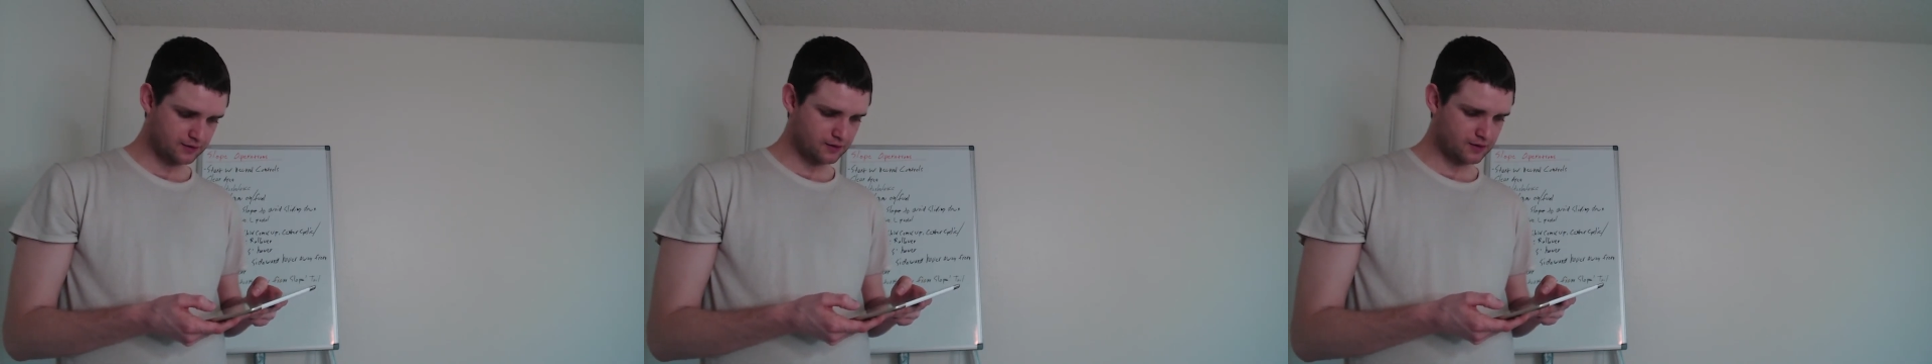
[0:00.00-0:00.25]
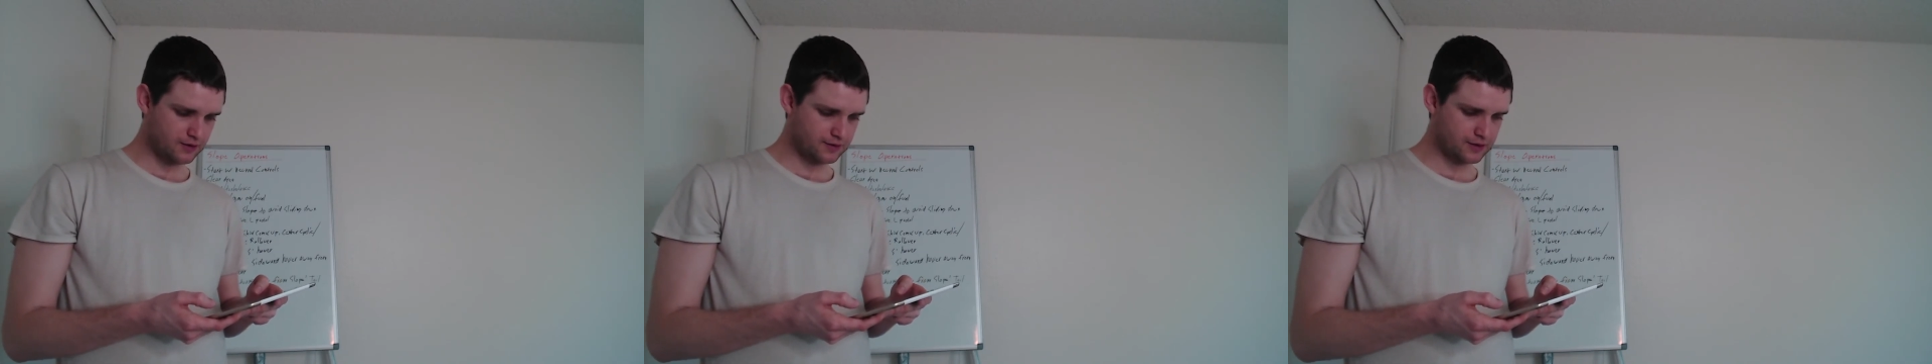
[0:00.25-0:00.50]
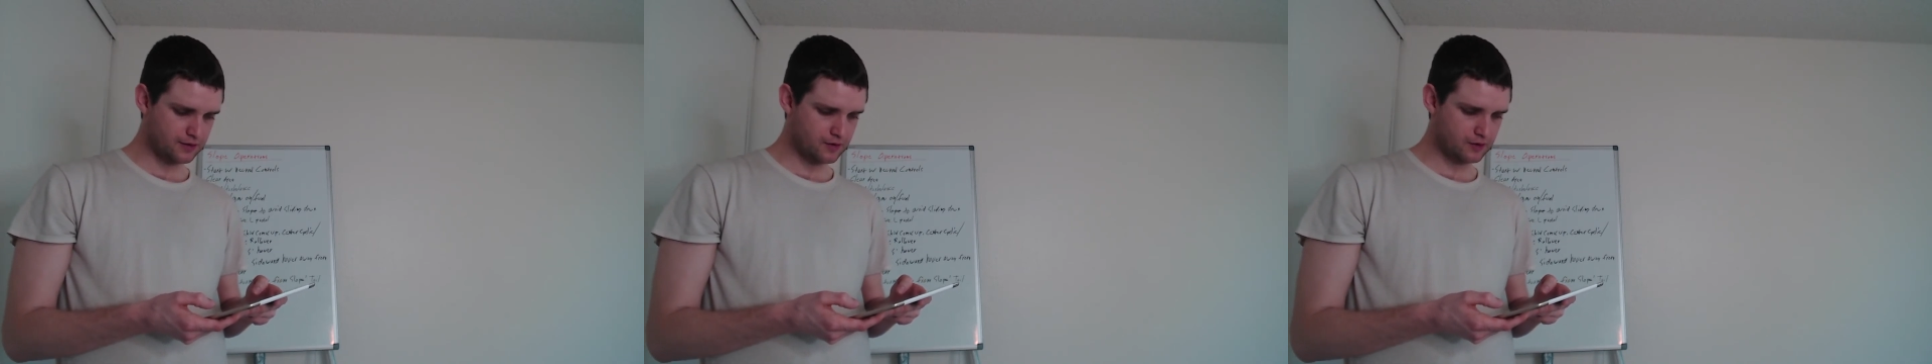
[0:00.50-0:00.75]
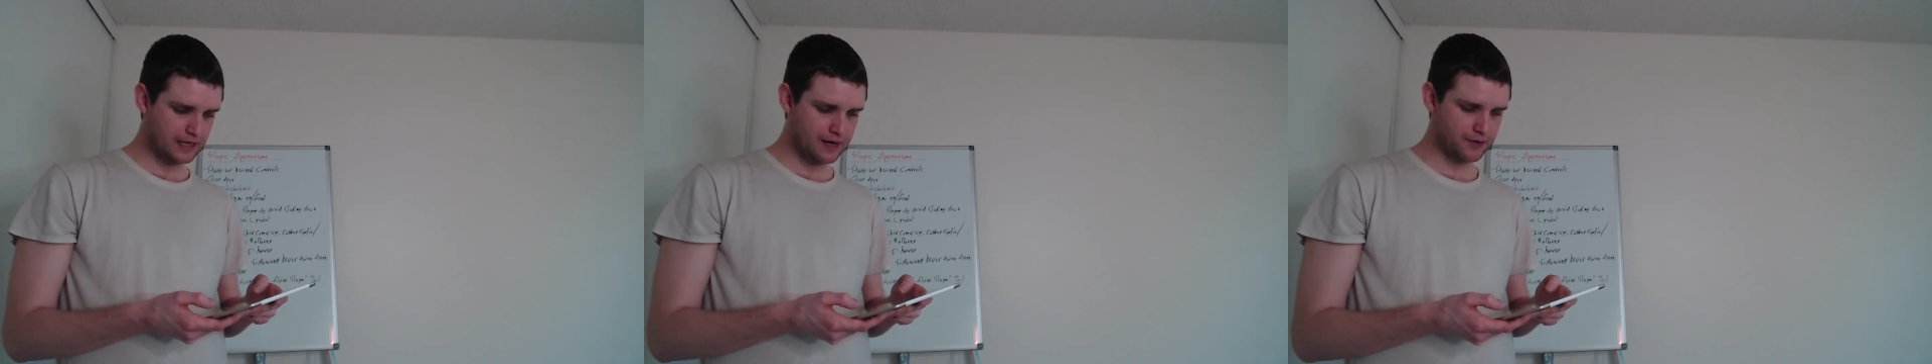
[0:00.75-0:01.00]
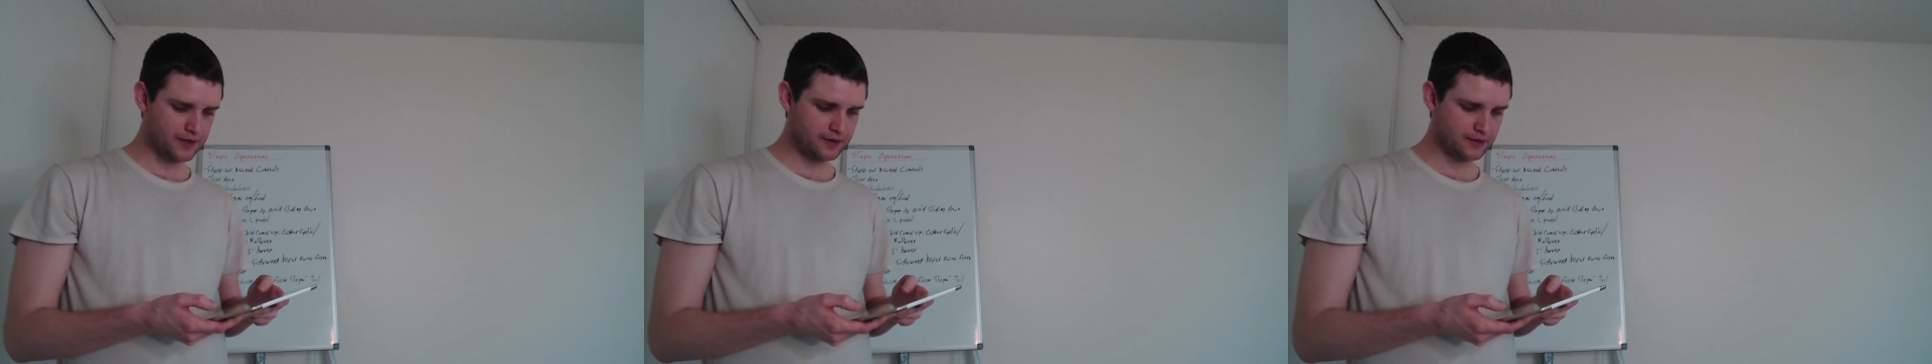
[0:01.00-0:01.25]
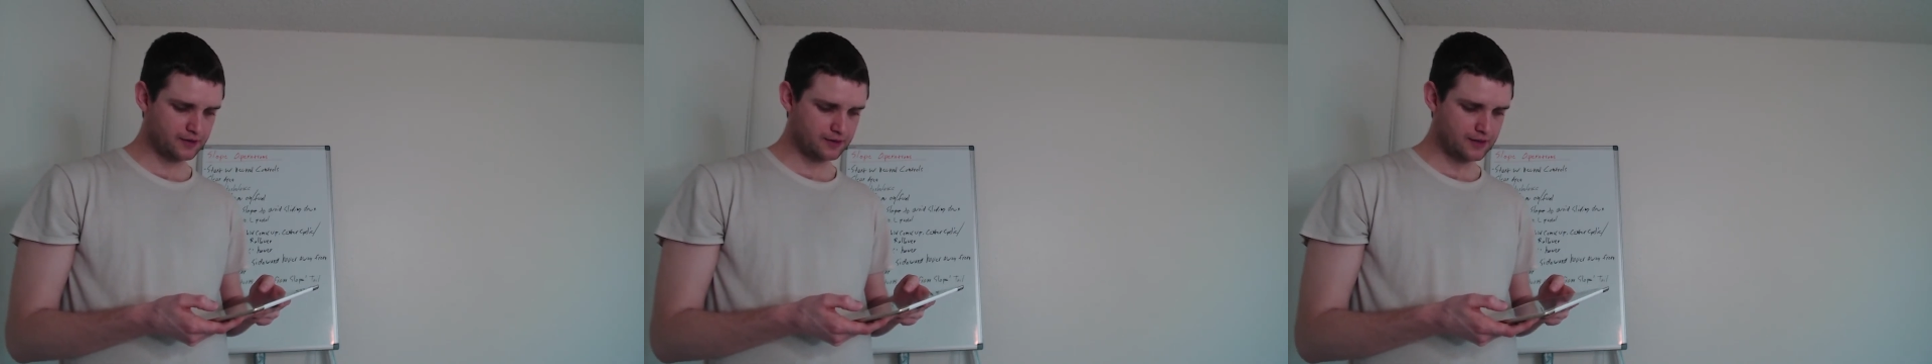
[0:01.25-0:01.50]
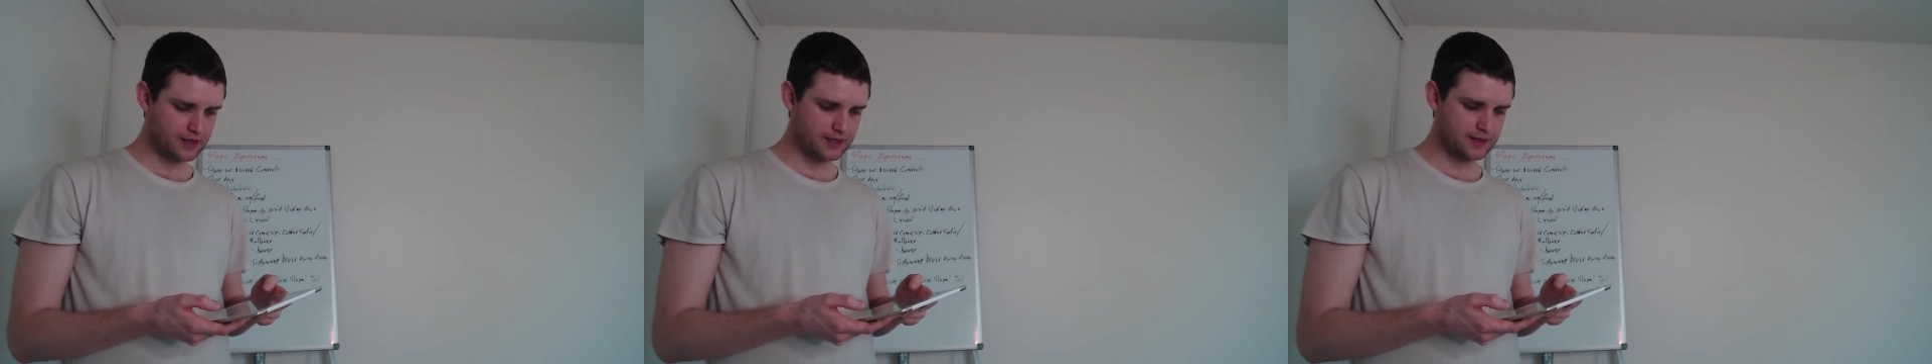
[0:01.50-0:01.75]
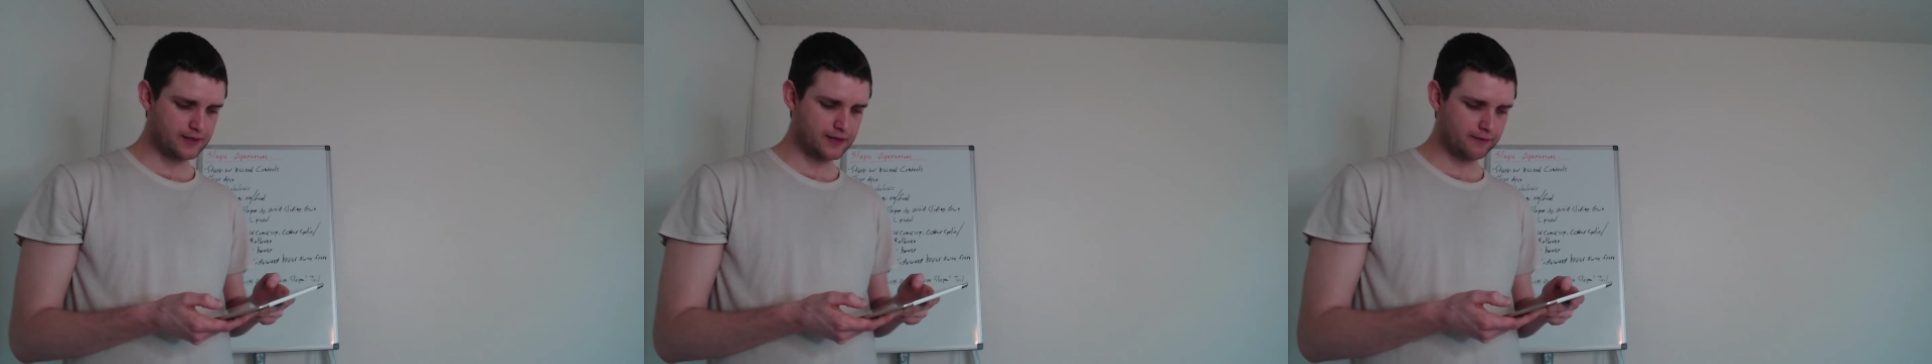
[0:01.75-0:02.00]
Also allowing
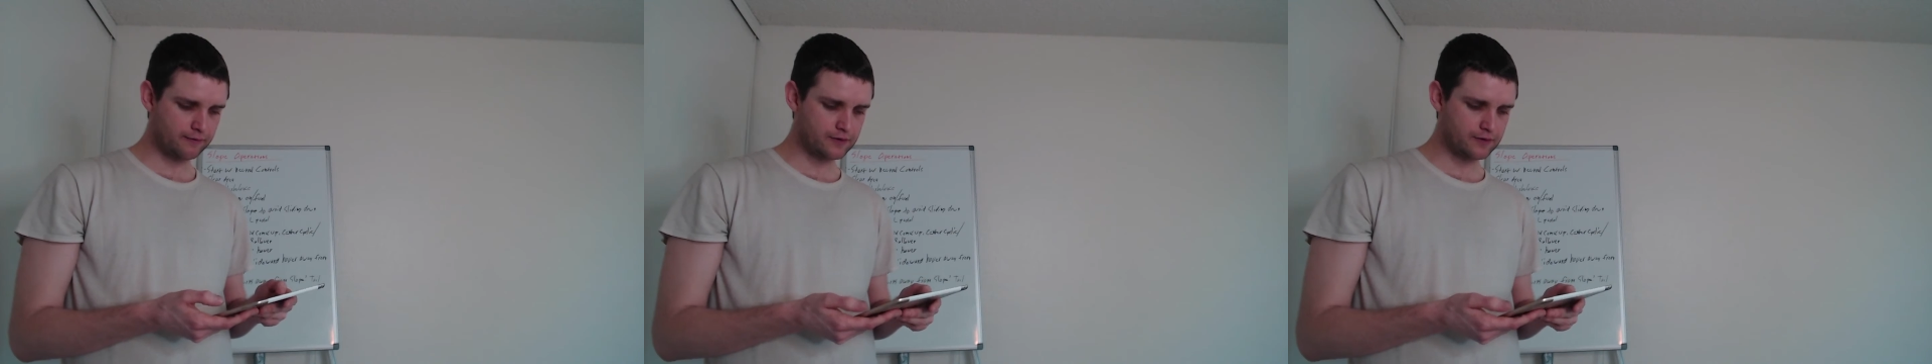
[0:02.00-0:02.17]
the